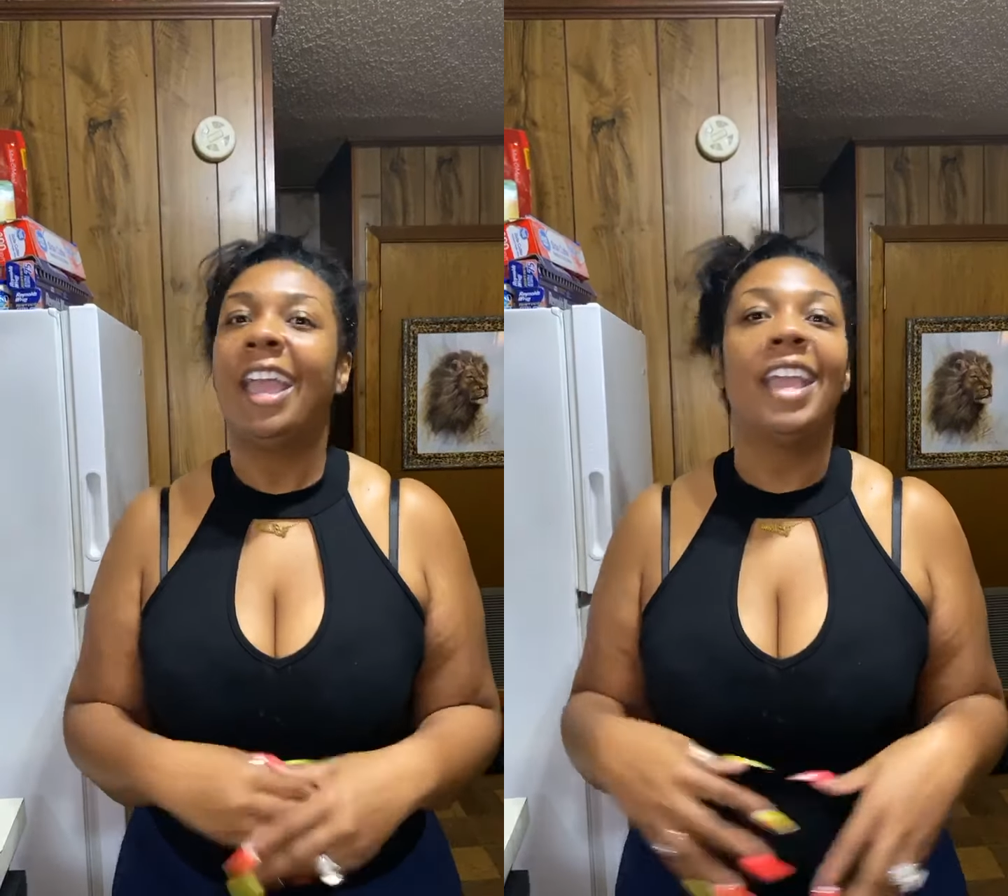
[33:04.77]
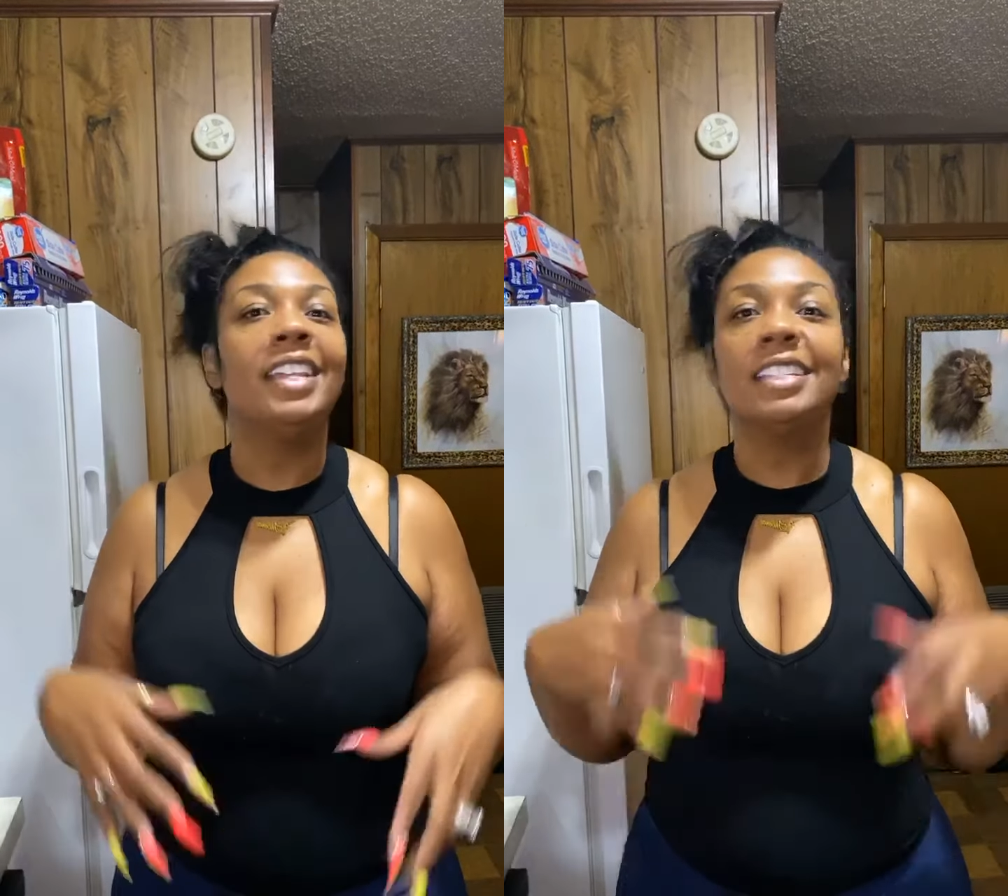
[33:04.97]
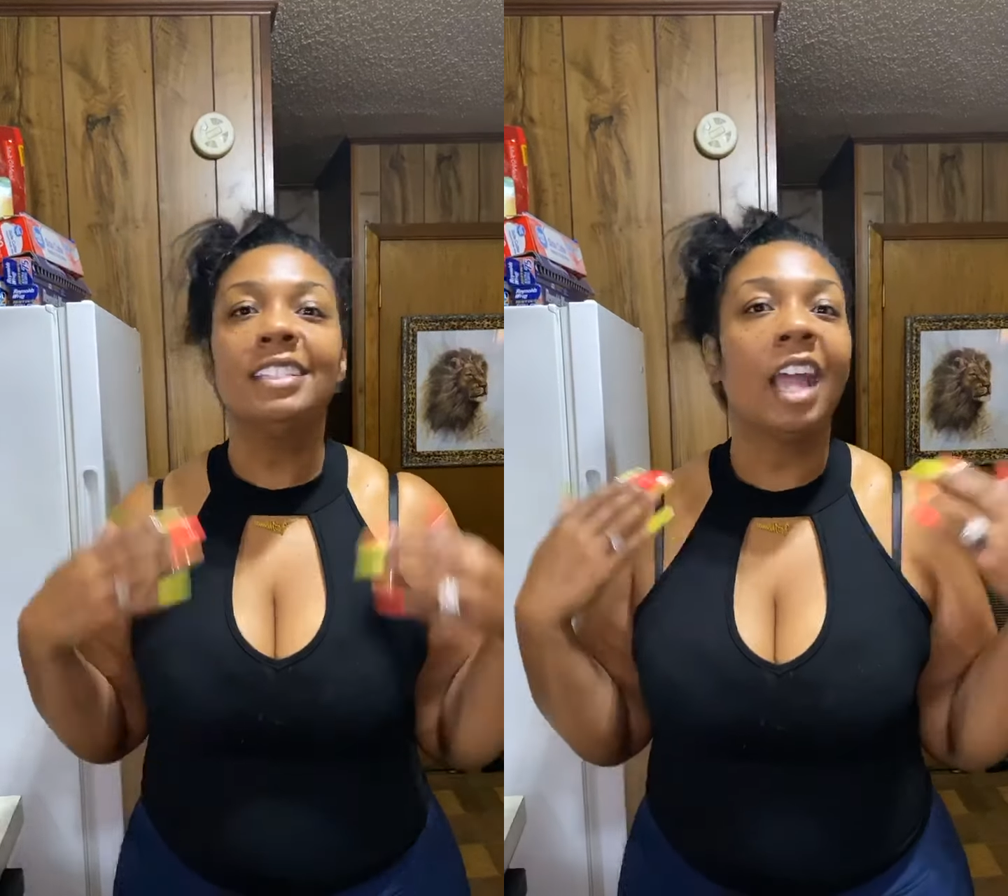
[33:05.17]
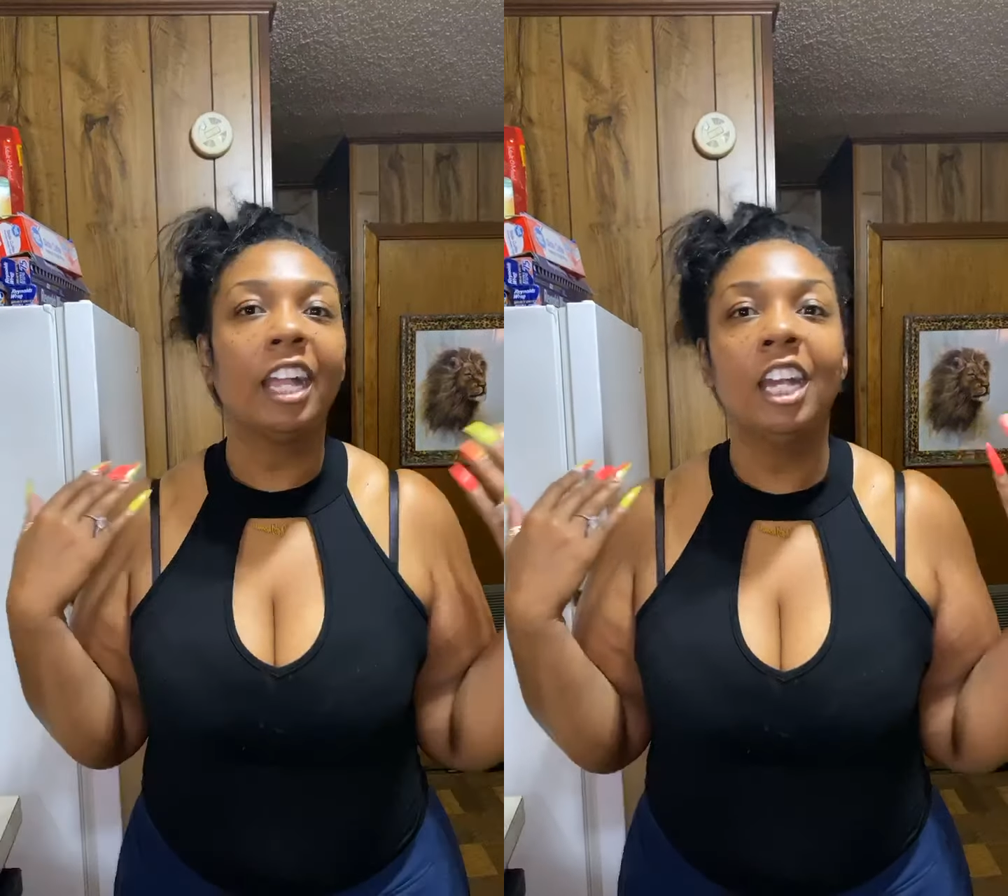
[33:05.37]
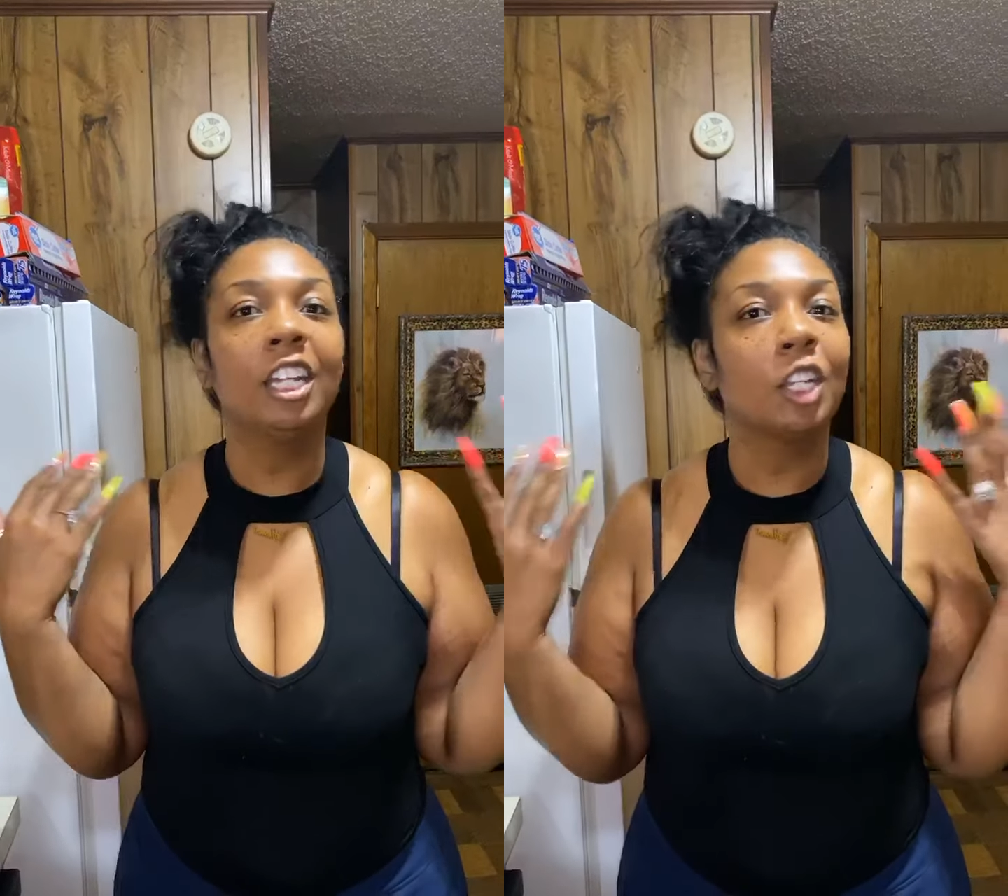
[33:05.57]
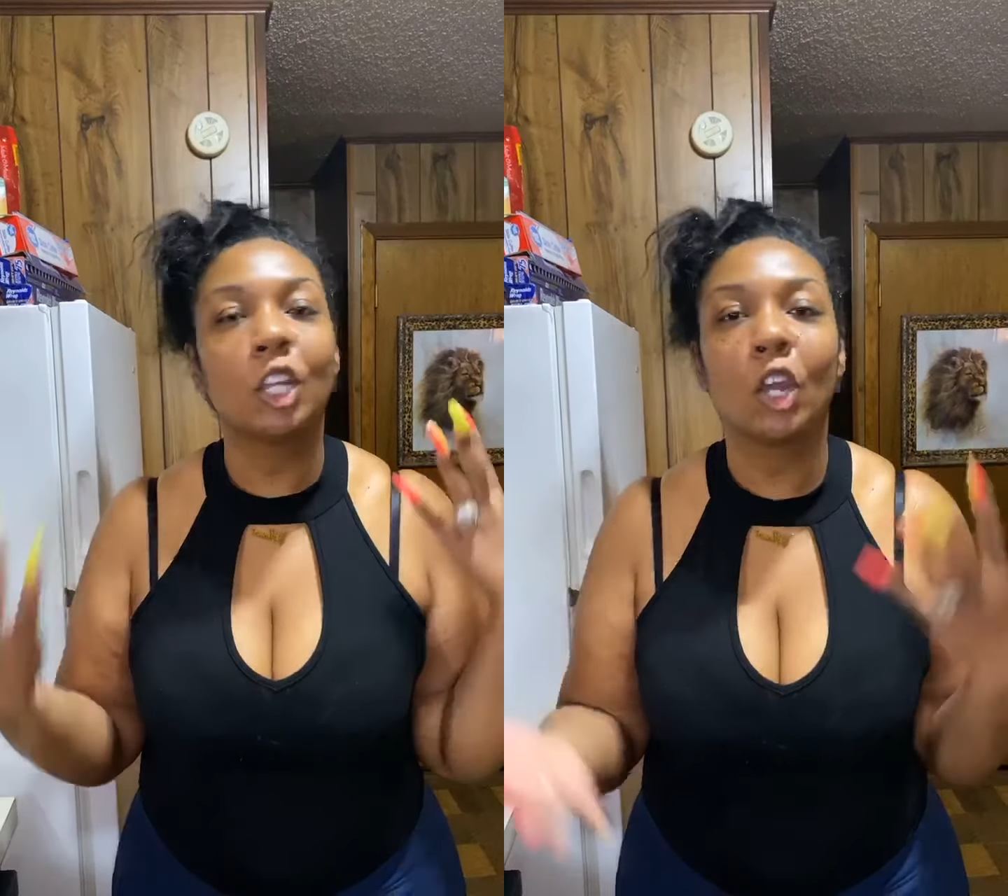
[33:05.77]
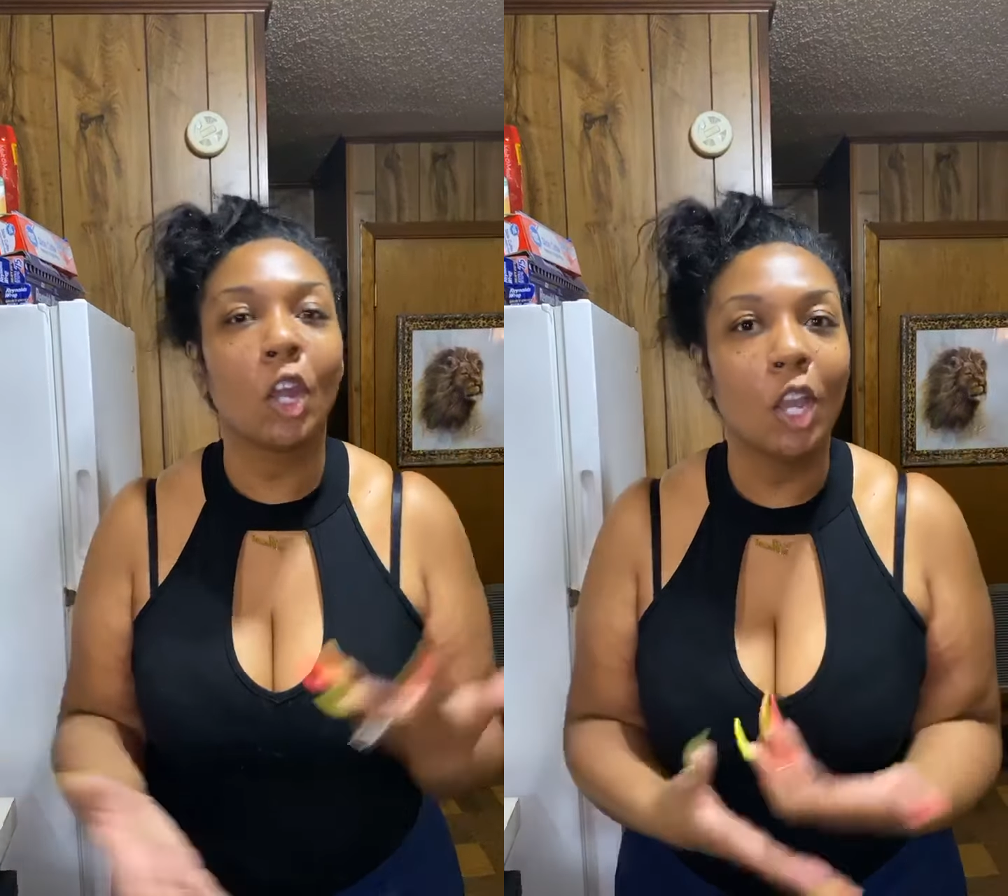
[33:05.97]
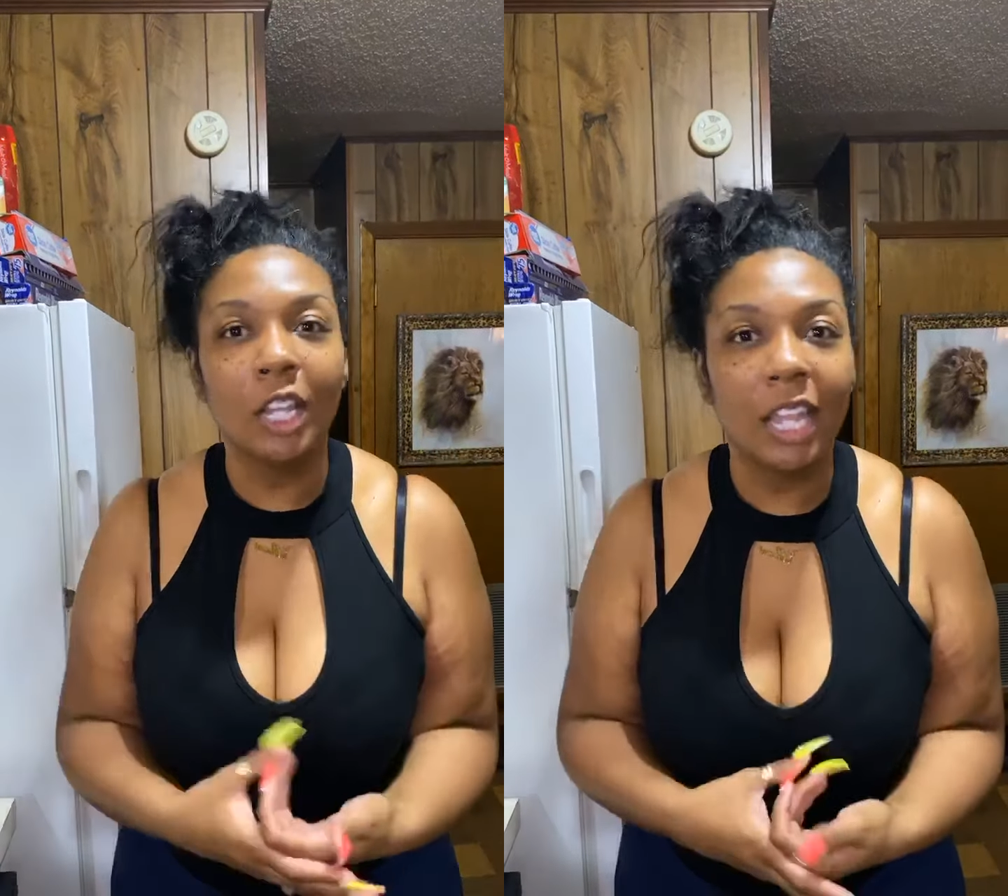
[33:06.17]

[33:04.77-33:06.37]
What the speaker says: "and it's not gonna curl